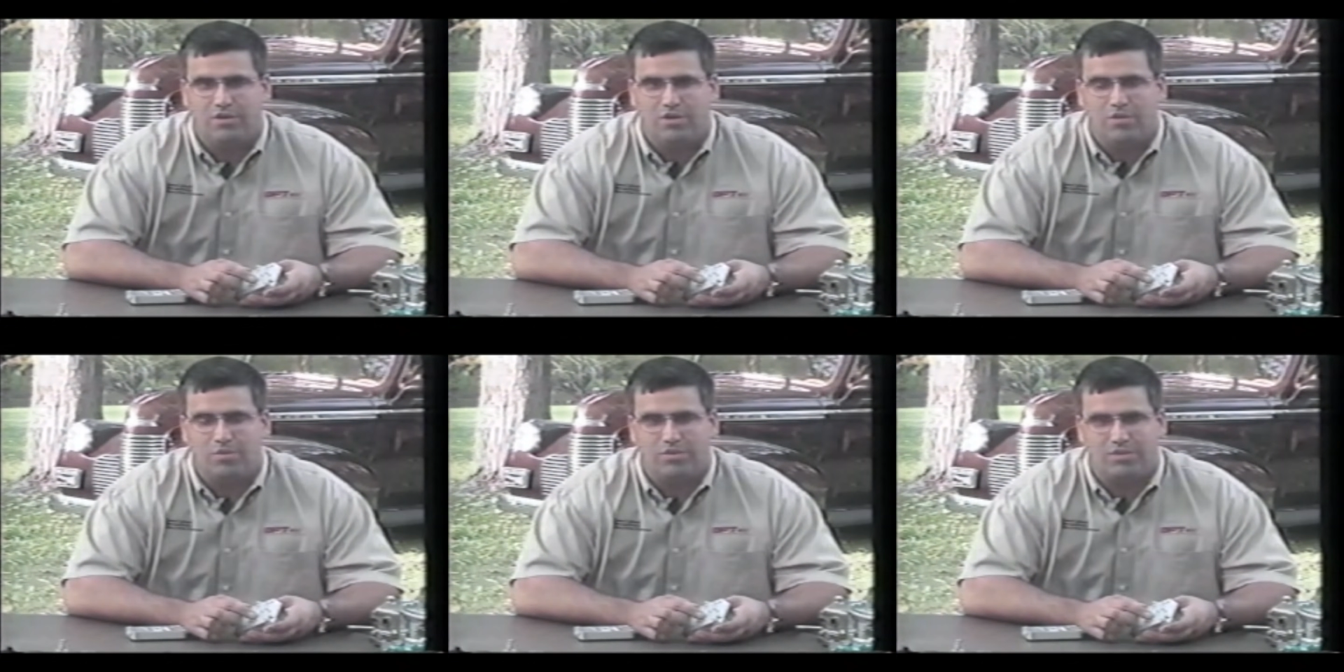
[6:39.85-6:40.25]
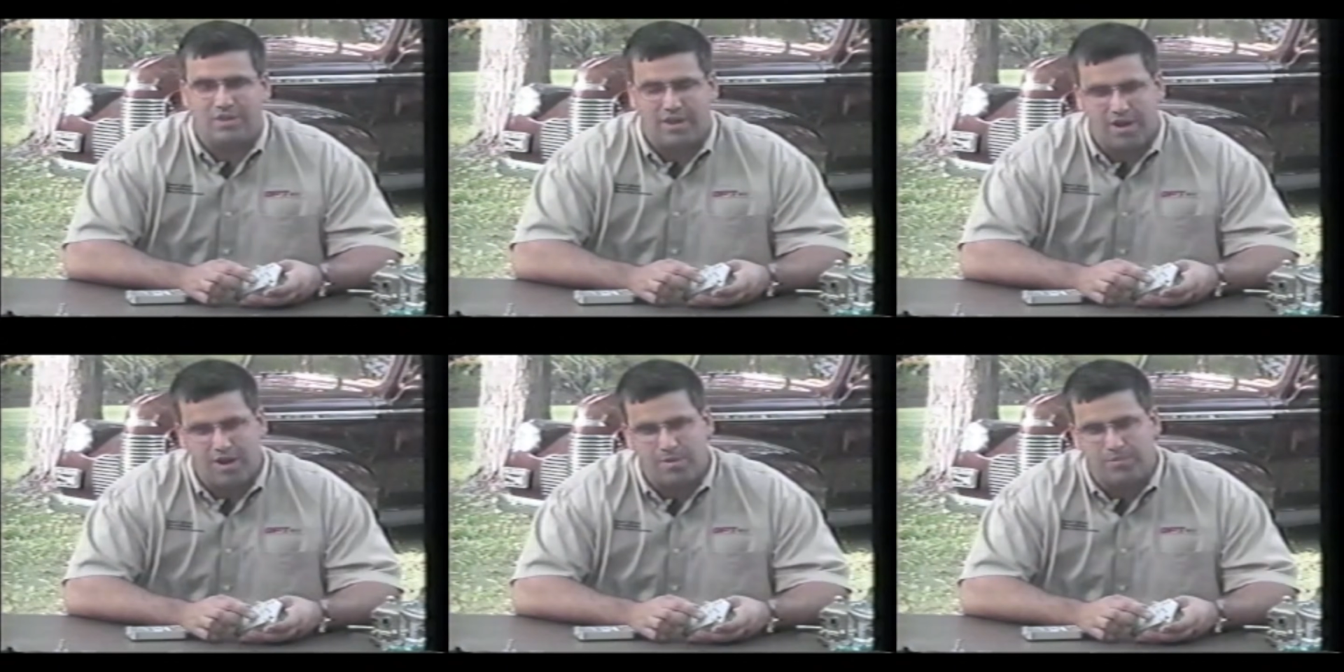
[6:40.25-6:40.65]
with the
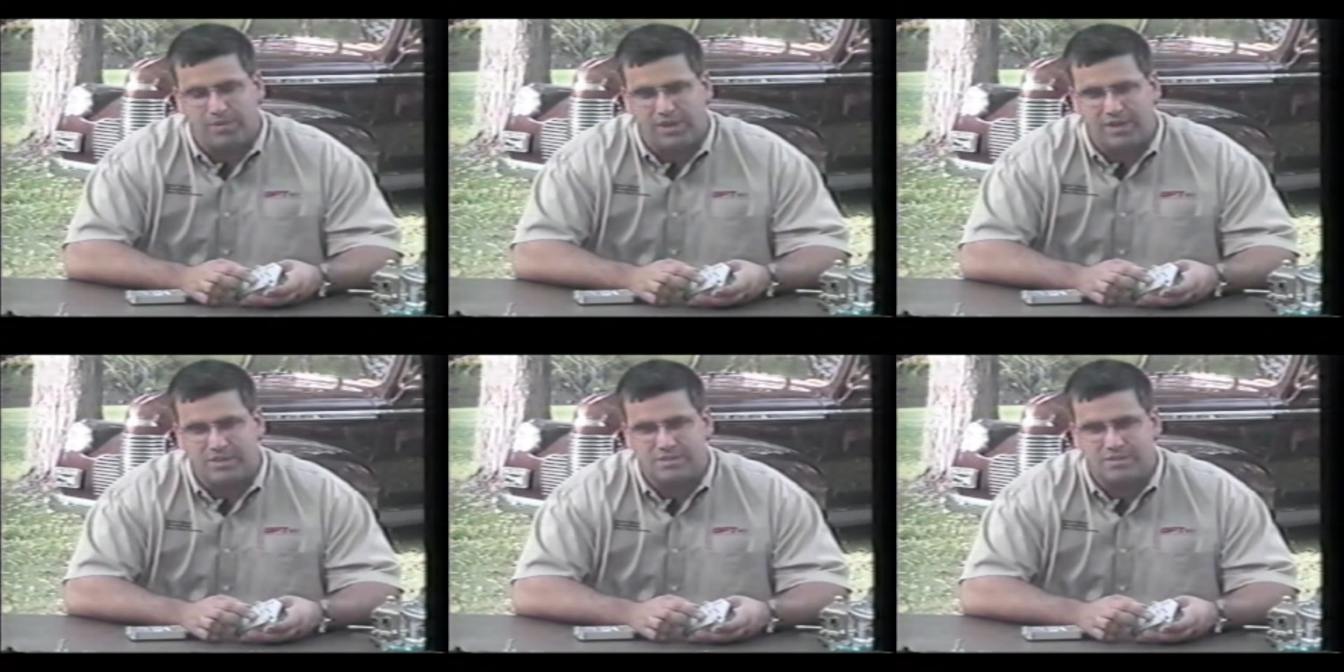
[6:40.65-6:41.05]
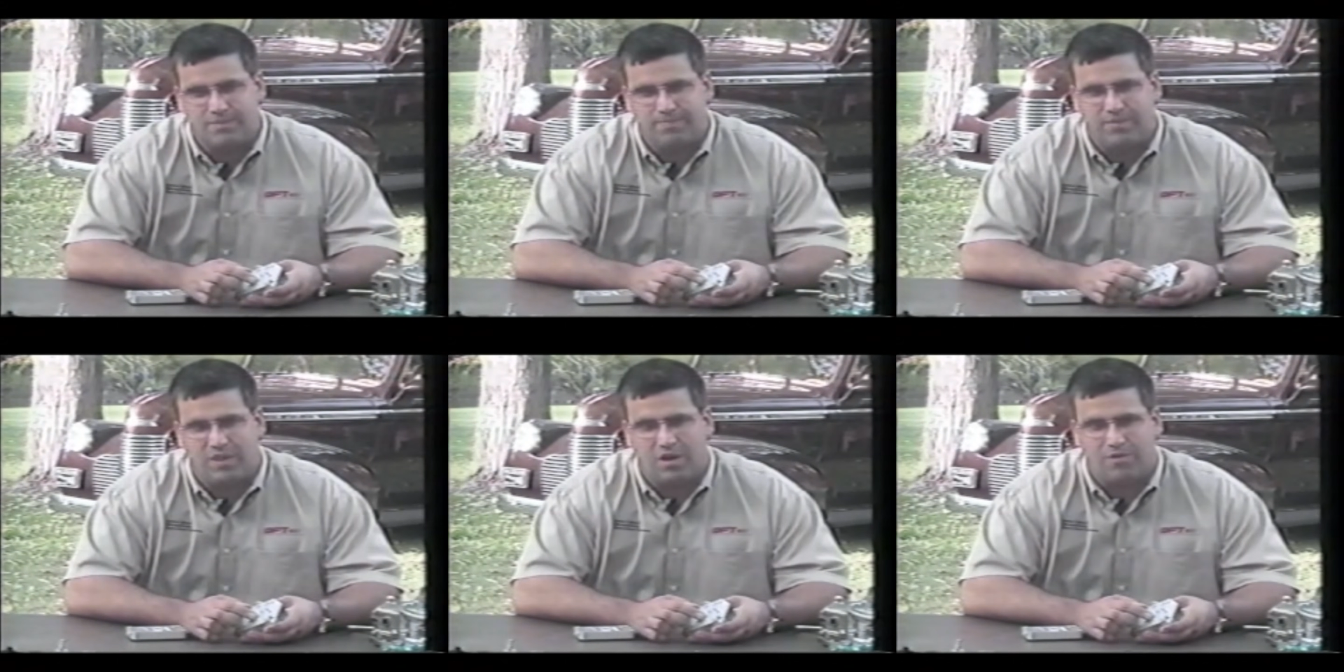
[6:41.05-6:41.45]
air bleeds
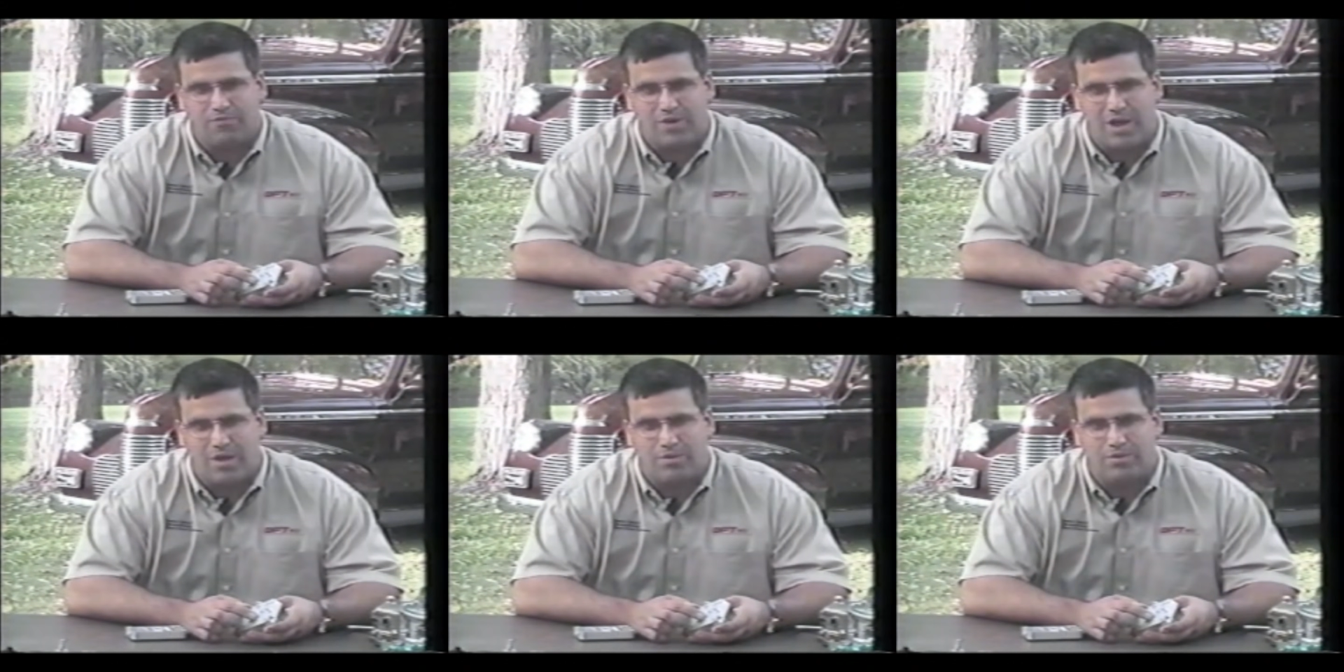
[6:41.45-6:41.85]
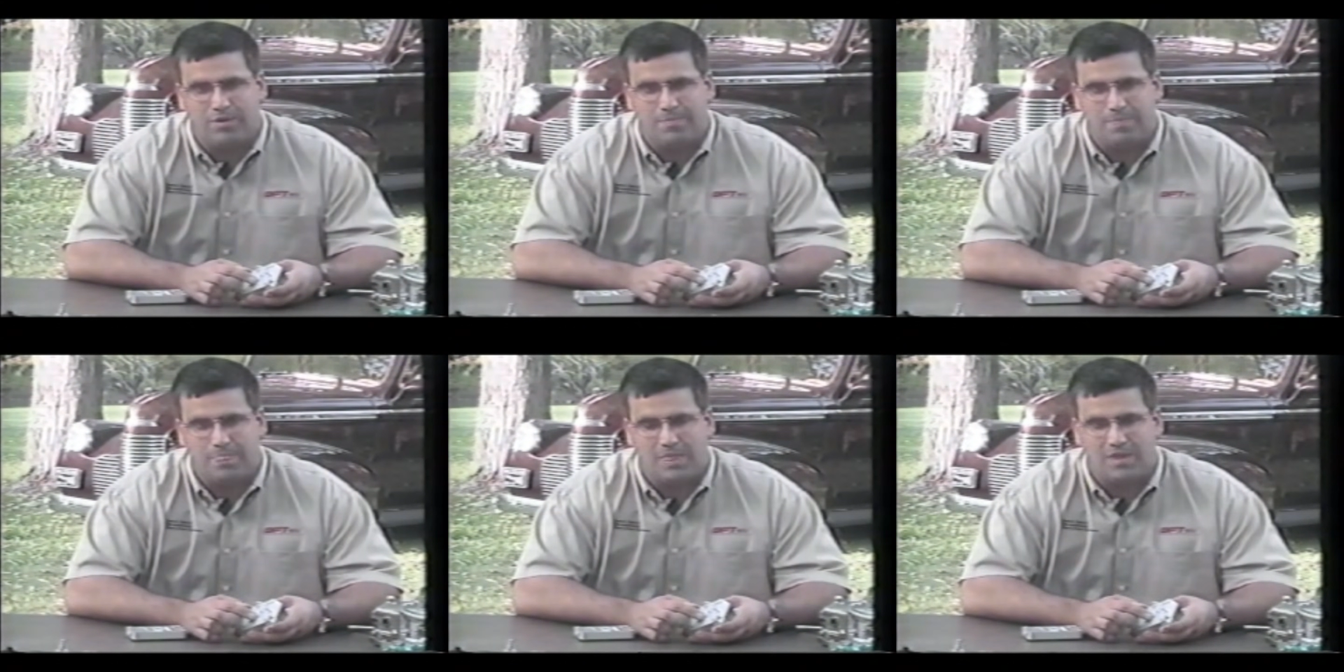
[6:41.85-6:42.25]
that are found
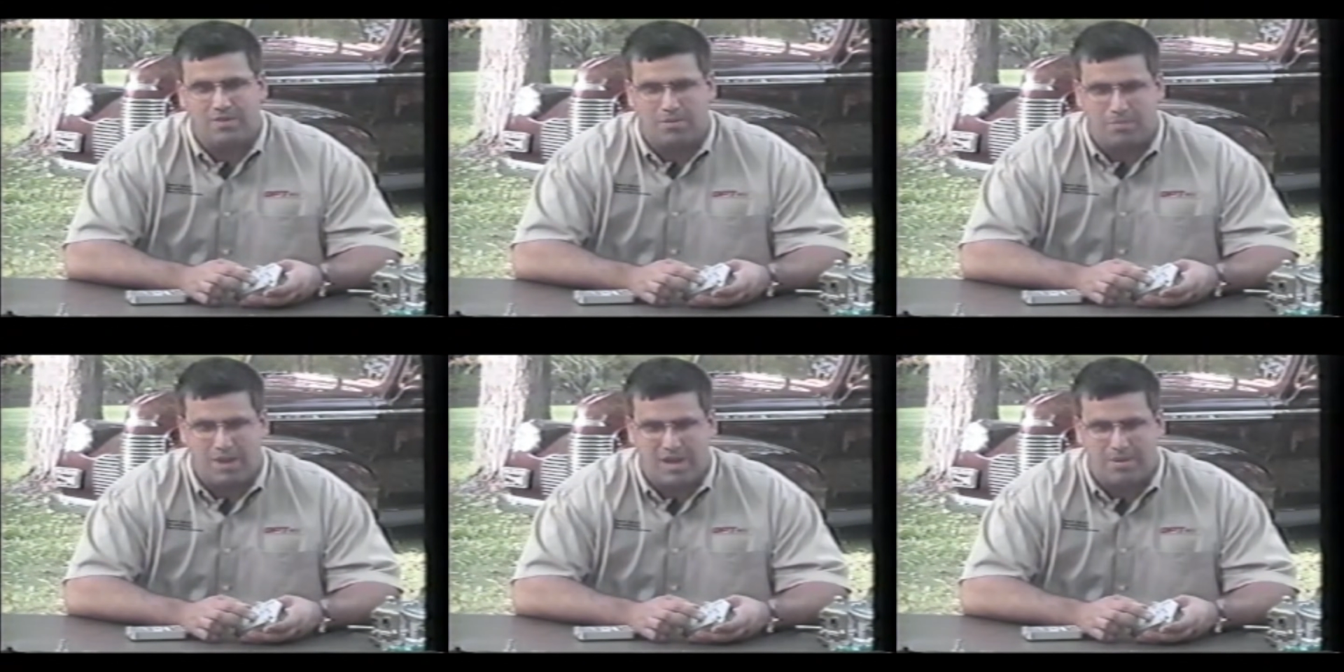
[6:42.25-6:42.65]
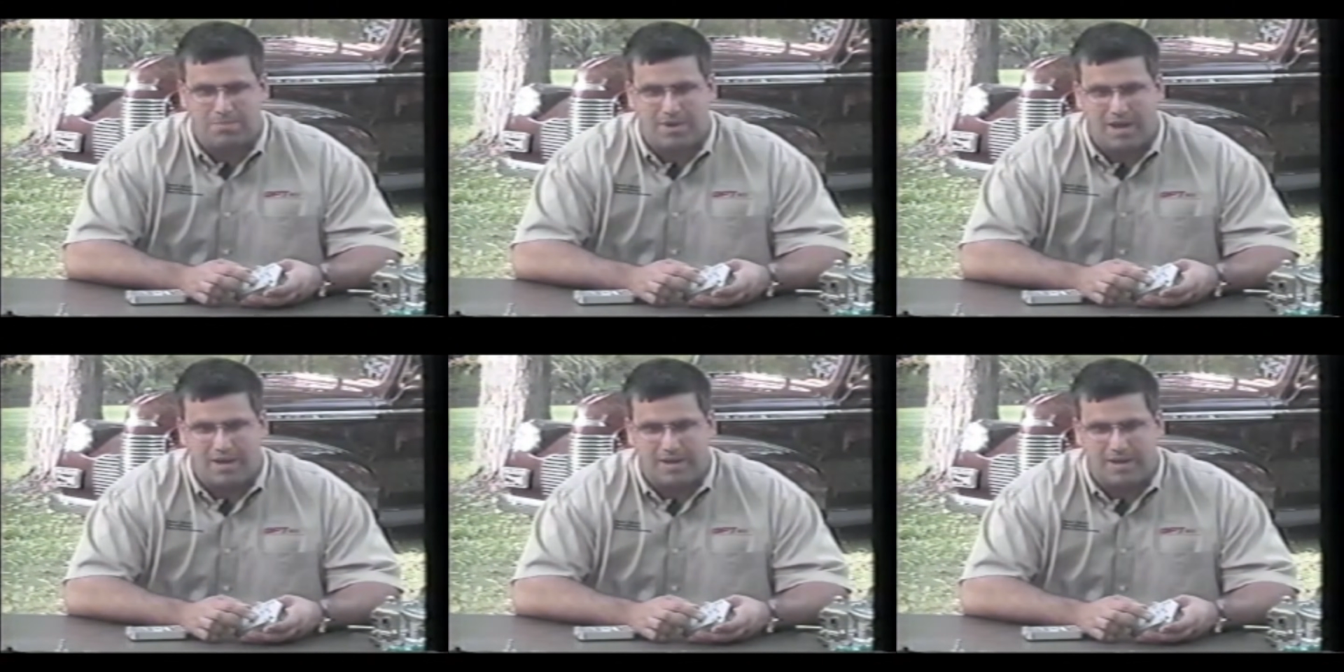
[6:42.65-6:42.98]
in the main body.